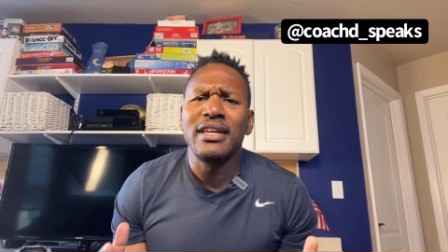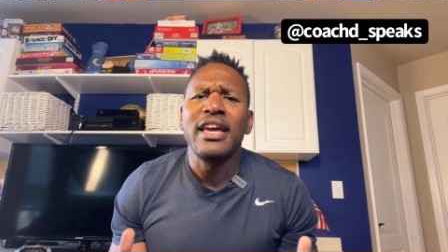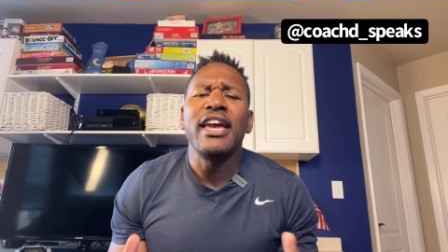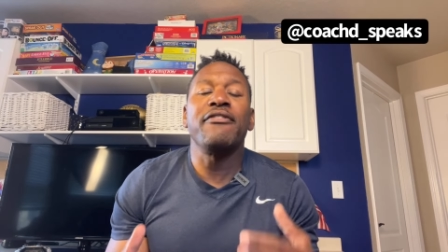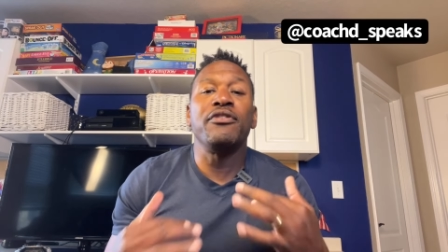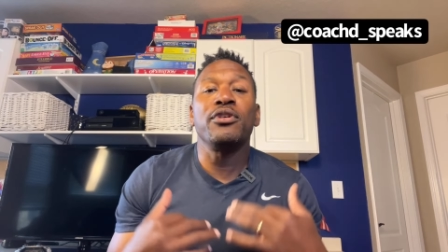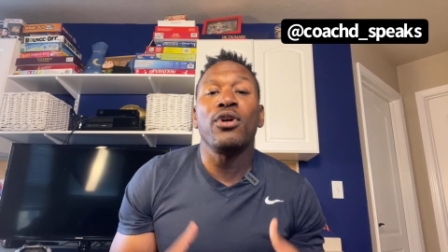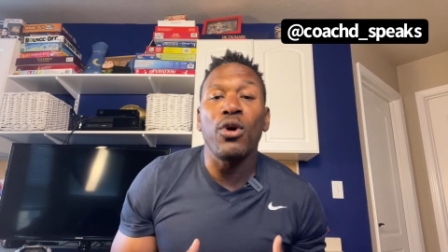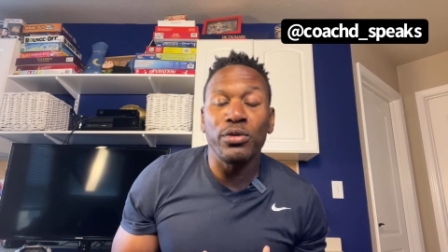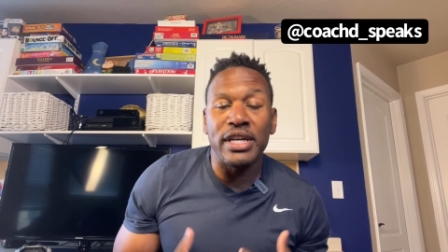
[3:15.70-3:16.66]
If you're
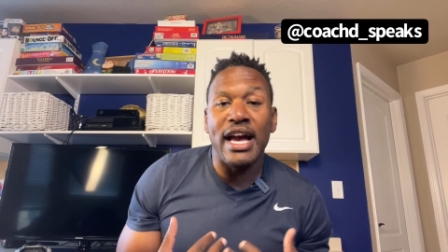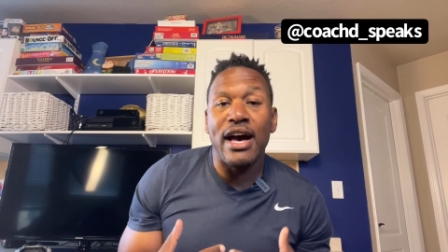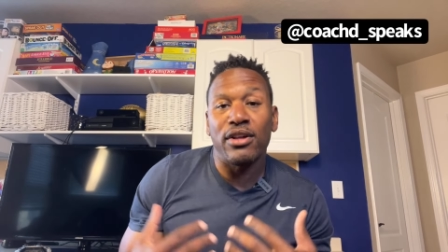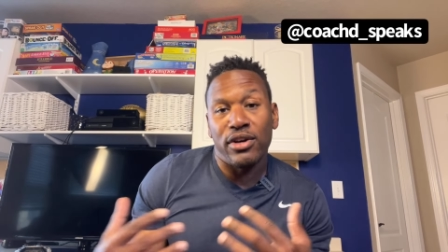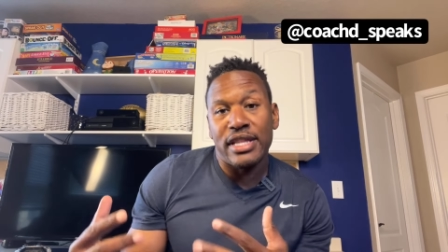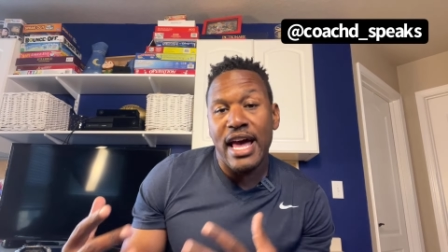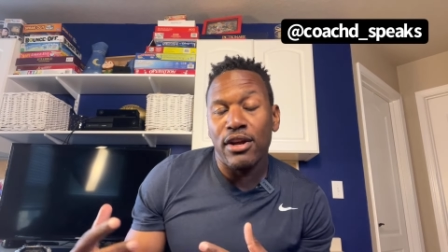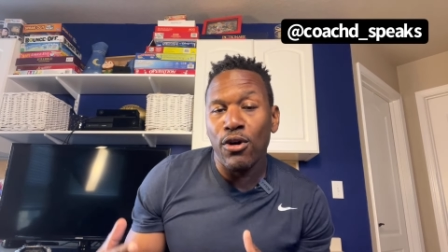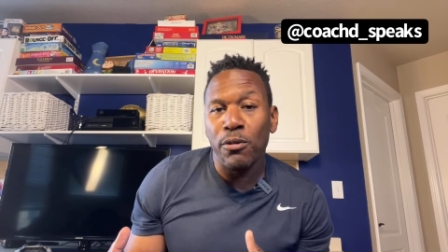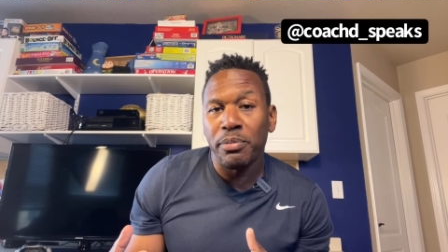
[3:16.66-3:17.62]
holding out on that
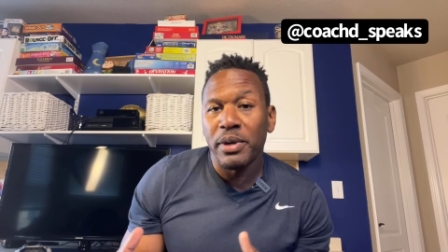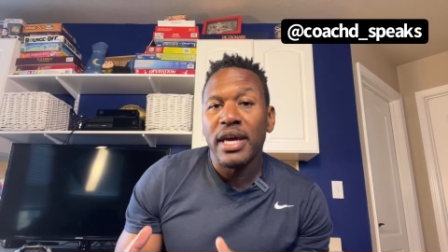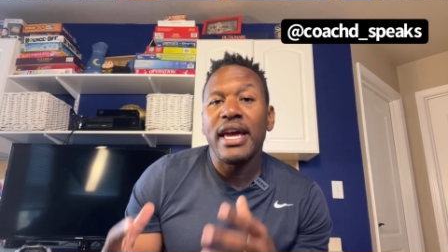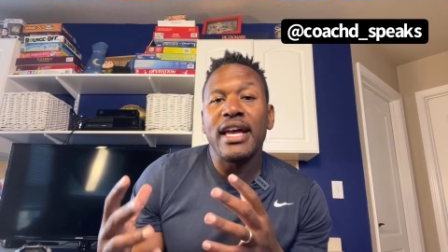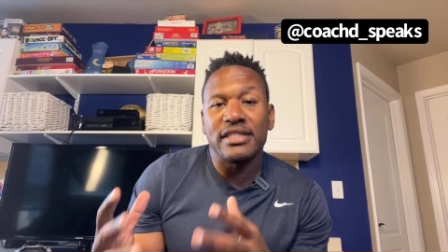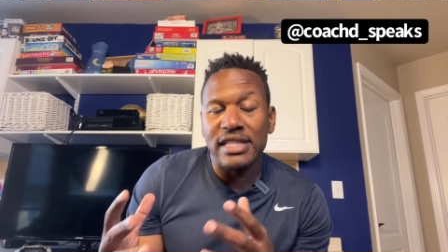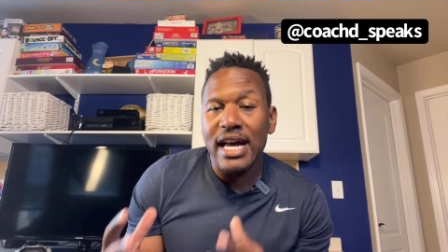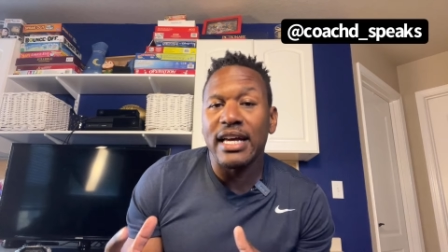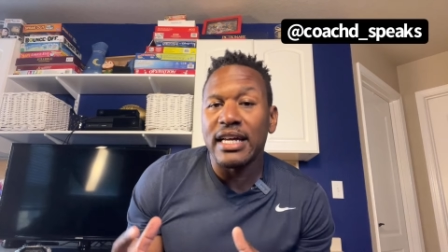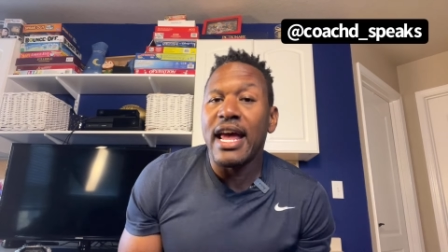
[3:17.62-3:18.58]
hope, it's
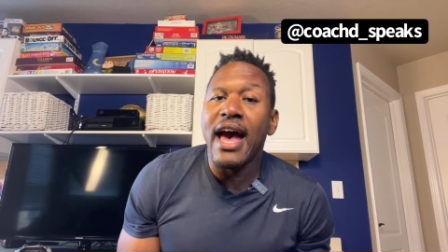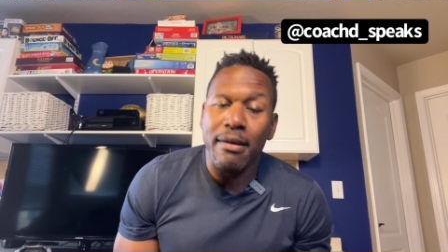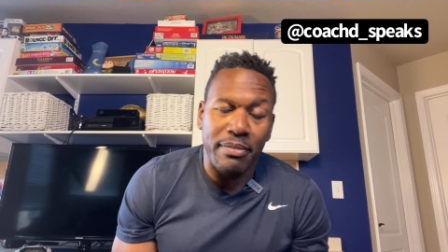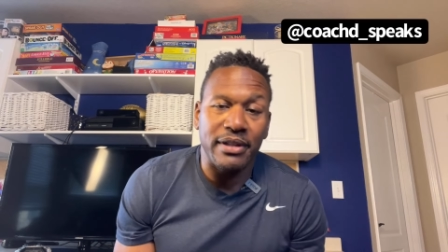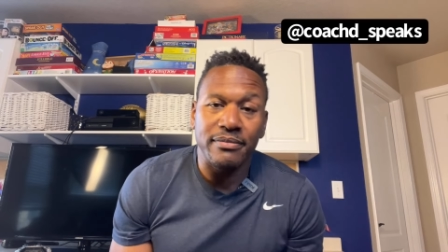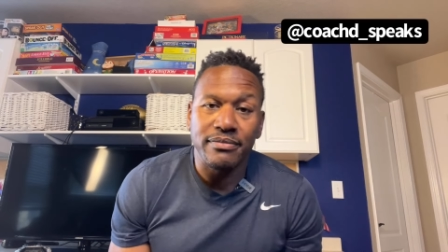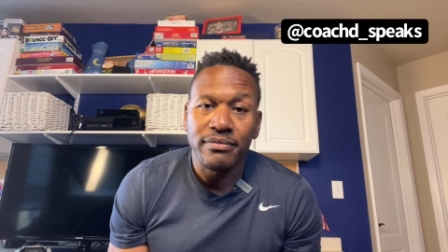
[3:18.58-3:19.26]
not going to happen.